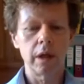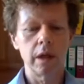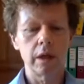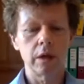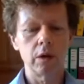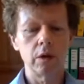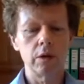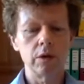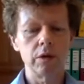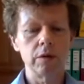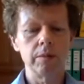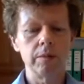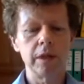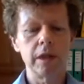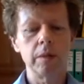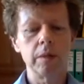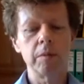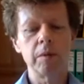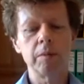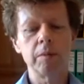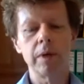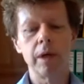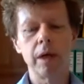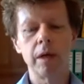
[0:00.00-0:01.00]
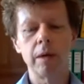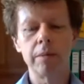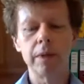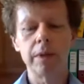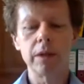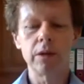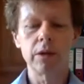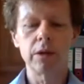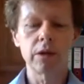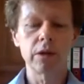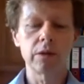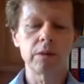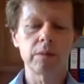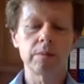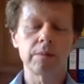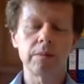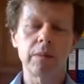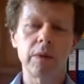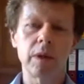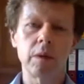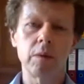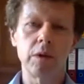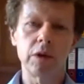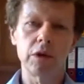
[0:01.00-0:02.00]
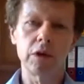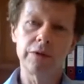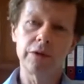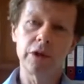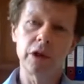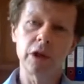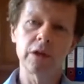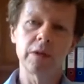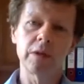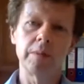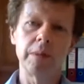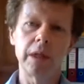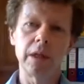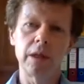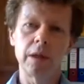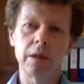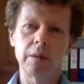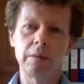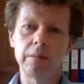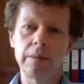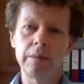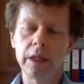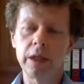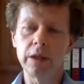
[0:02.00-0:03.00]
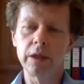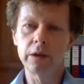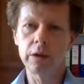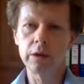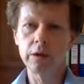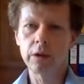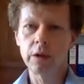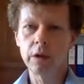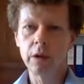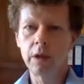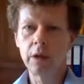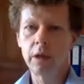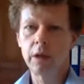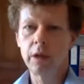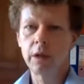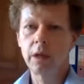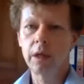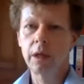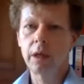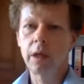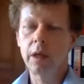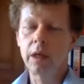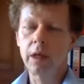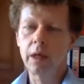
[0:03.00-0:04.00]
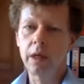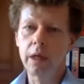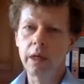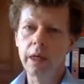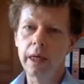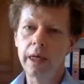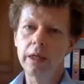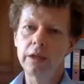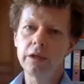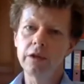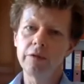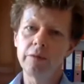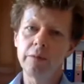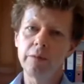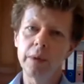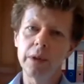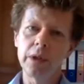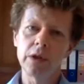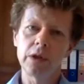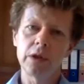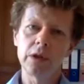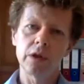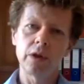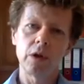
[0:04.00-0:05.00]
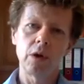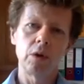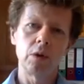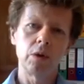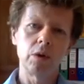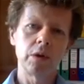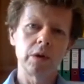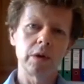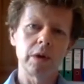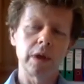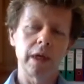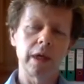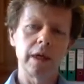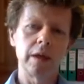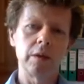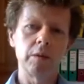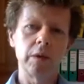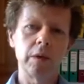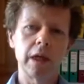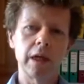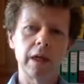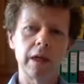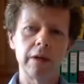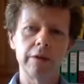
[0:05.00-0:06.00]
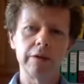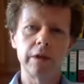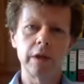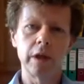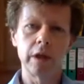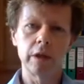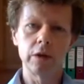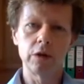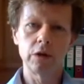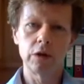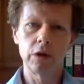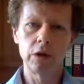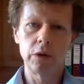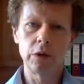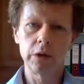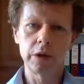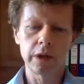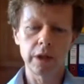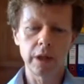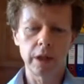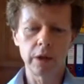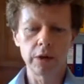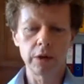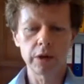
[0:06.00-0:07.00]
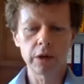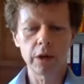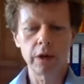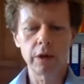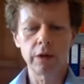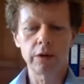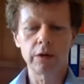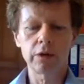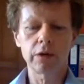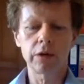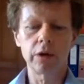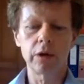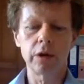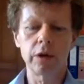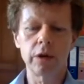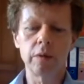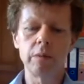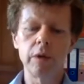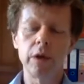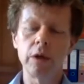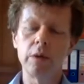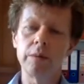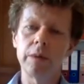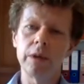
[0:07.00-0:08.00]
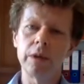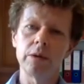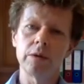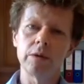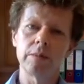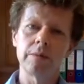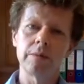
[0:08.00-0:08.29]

condominium apartments, which have just been completed. 8 have been sold, and we have another 2 sales going through at the moment.